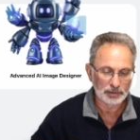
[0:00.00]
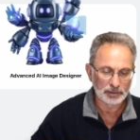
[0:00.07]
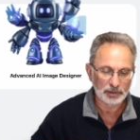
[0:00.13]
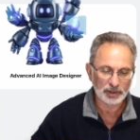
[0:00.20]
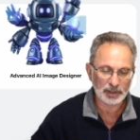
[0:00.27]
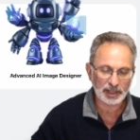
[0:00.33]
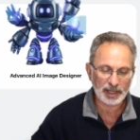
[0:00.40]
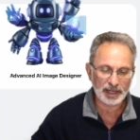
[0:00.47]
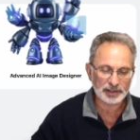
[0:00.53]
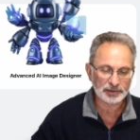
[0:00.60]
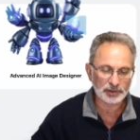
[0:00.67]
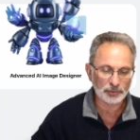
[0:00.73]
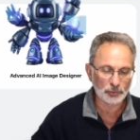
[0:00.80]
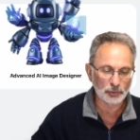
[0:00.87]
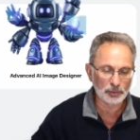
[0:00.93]
Okay,
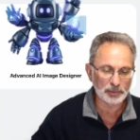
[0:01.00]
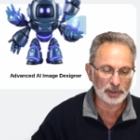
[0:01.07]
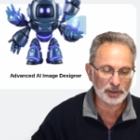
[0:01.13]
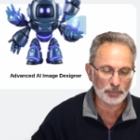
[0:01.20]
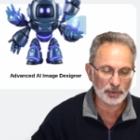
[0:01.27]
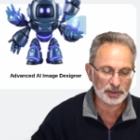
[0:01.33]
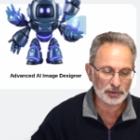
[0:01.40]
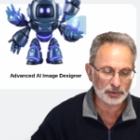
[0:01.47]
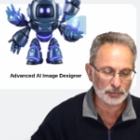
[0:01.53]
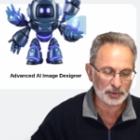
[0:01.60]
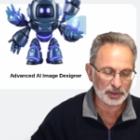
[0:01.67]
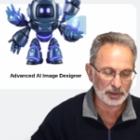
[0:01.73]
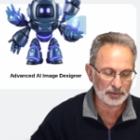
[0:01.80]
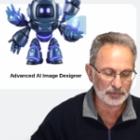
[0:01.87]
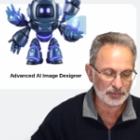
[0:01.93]
so normally when
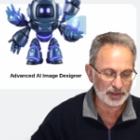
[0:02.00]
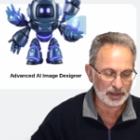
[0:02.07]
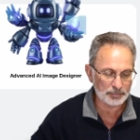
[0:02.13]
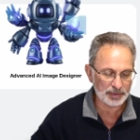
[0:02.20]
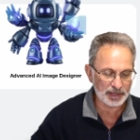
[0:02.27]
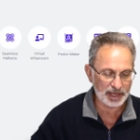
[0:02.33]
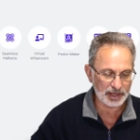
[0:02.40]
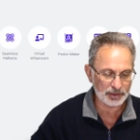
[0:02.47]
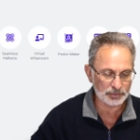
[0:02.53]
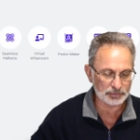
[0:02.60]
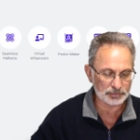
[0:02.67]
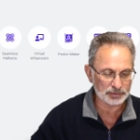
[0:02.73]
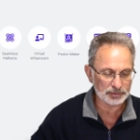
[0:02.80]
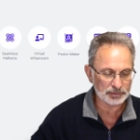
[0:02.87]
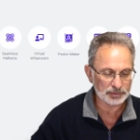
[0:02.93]
doing
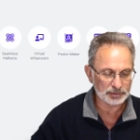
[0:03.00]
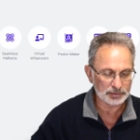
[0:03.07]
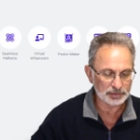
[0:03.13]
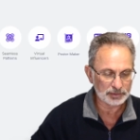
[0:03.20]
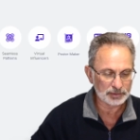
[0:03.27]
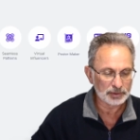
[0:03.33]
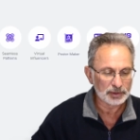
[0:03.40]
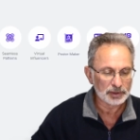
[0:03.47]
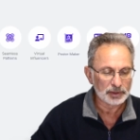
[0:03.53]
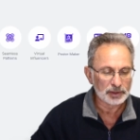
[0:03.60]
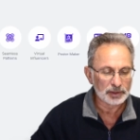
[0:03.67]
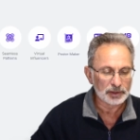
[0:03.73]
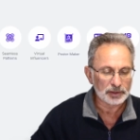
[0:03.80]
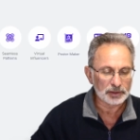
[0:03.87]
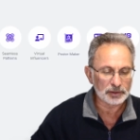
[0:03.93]
thumbnails,
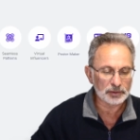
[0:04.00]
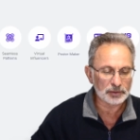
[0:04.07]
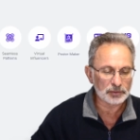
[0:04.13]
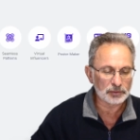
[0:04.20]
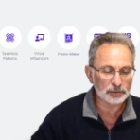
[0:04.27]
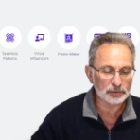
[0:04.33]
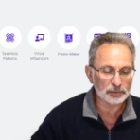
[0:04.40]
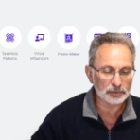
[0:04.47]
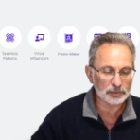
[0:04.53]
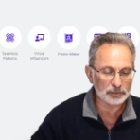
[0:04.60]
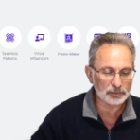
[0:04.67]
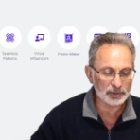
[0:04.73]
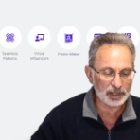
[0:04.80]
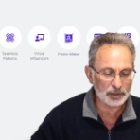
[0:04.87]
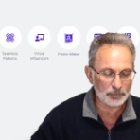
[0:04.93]
you do
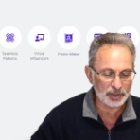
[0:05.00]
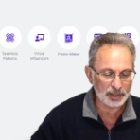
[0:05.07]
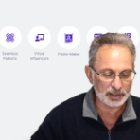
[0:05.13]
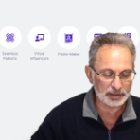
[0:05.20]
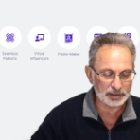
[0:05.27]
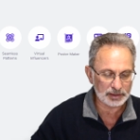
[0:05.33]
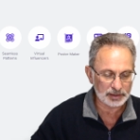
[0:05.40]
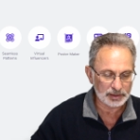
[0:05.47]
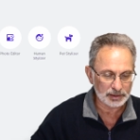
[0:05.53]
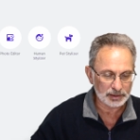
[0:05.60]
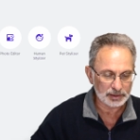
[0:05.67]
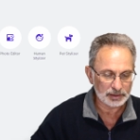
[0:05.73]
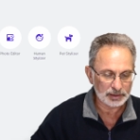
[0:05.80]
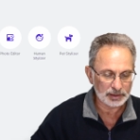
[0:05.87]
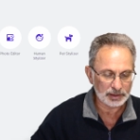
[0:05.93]
that one,
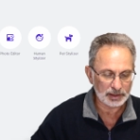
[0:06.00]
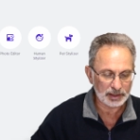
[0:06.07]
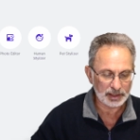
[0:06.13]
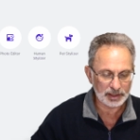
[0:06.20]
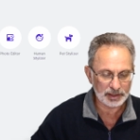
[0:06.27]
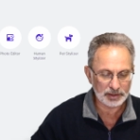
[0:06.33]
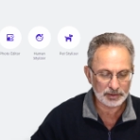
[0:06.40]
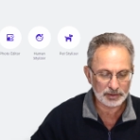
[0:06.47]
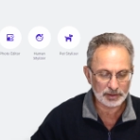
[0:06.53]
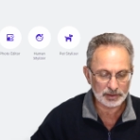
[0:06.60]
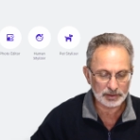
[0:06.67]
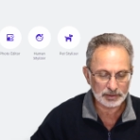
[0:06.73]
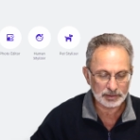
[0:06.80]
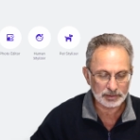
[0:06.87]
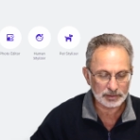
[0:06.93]

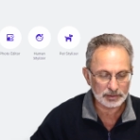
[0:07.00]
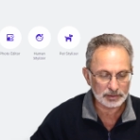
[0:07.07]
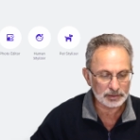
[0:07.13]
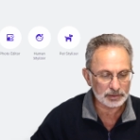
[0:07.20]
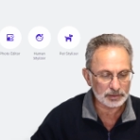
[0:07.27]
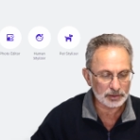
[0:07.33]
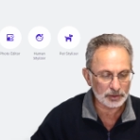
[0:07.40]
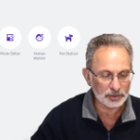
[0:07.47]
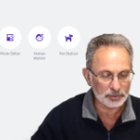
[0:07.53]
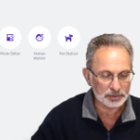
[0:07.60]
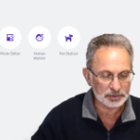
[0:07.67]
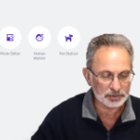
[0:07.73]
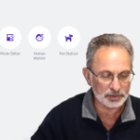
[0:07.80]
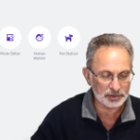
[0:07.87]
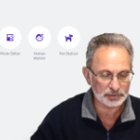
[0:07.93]
and no,
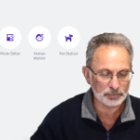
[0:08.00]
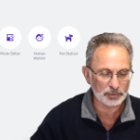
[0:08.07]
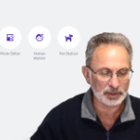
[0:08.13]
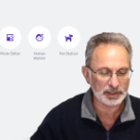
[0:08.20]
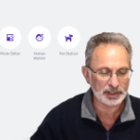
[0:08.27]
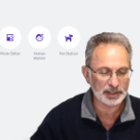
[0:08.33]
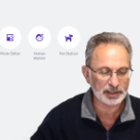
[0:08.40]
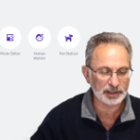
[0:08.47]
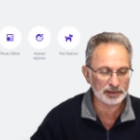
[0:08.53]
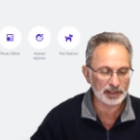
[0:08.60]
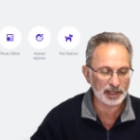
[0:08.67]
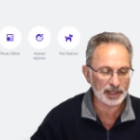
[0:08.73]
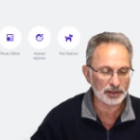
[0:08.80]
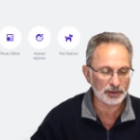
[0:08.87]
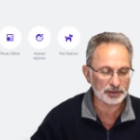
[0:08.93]
it's this one here,
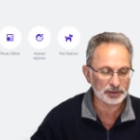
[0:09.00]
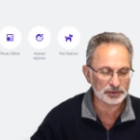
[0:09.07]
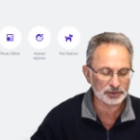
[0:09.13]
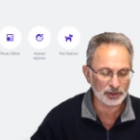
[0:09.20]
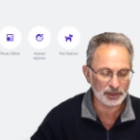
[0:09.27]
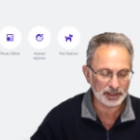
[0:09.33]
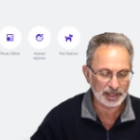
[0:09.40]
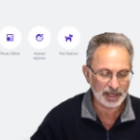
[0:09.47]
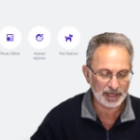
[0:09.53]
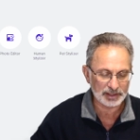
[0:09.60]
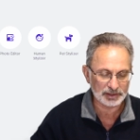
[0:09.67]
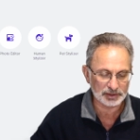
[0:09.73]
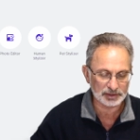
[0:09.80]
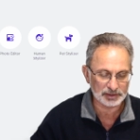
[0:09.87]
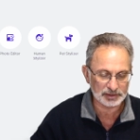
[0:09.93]
AI Design
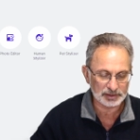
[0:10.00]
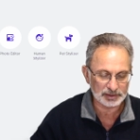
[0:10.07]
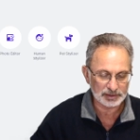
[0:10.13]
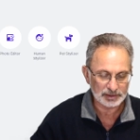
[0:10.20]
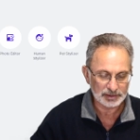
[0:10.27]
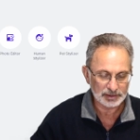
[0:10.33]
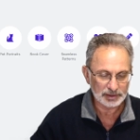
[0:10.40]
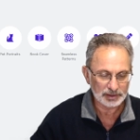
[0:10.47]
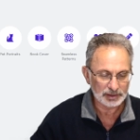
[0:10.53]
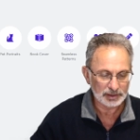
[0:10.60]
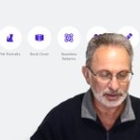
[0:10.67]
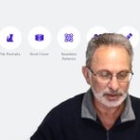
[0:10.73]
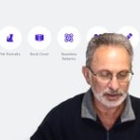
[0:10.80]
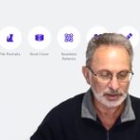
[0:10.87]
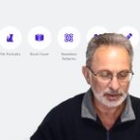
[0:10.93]
Agents,
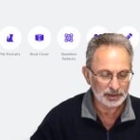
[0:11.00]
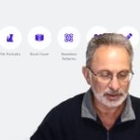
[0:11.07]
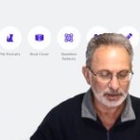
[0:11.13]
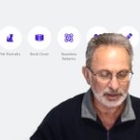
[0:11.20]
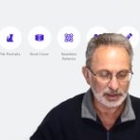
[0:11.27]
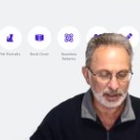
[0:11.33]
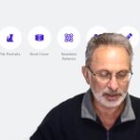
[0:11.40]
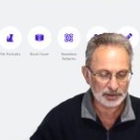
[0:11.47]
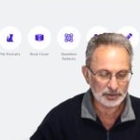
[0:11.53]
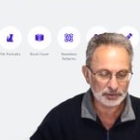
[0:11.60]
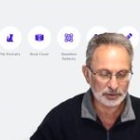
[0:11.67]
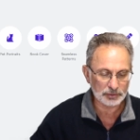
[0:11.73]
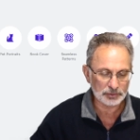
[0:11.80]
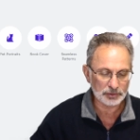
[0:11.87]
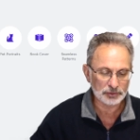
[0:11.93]
and you
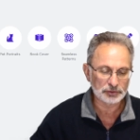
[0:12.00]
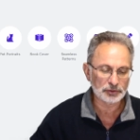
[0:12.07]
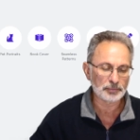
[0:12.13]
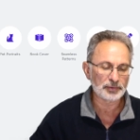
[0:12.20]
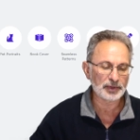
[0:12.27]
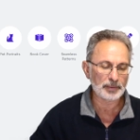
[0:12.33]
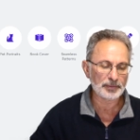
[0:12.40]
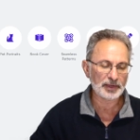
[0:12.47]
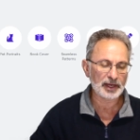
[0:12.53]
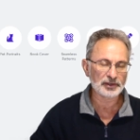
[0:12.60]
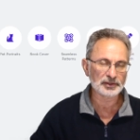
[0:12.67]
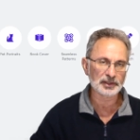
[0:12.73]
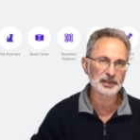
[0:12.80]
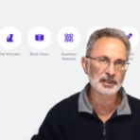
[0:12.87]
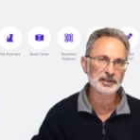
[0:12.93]
do YouTube
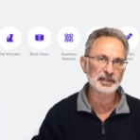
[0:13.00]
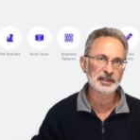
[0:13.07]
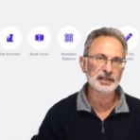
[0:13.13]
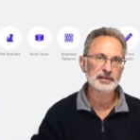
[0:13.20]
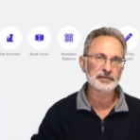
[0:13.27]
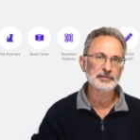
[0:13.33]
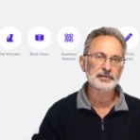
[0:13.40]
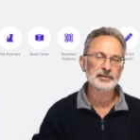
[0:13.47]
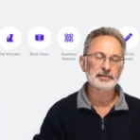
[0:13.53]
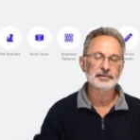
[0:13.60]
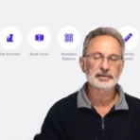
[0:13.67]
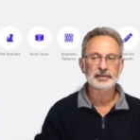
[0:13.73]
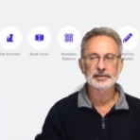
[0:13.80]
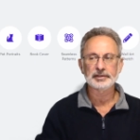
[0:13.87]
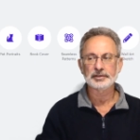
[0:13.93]
thumbnails, and then
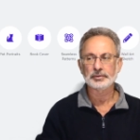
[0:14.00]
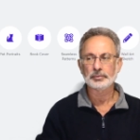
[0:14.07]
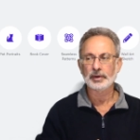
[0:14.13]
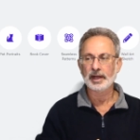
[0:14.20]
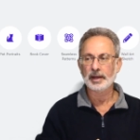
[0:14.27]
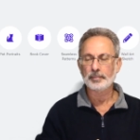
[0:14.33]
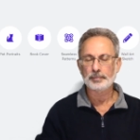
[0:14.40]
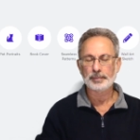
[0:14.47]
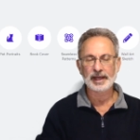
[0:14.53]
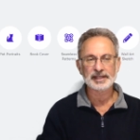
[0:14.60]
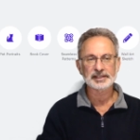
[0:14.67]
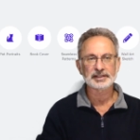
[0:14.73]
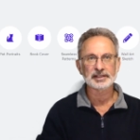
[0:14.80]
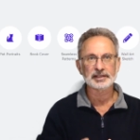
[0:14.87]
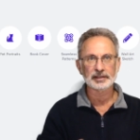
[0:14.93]
you
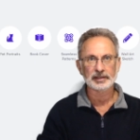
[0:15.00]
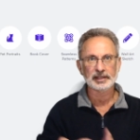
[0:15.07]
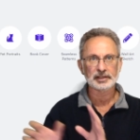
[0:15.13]
paste in the link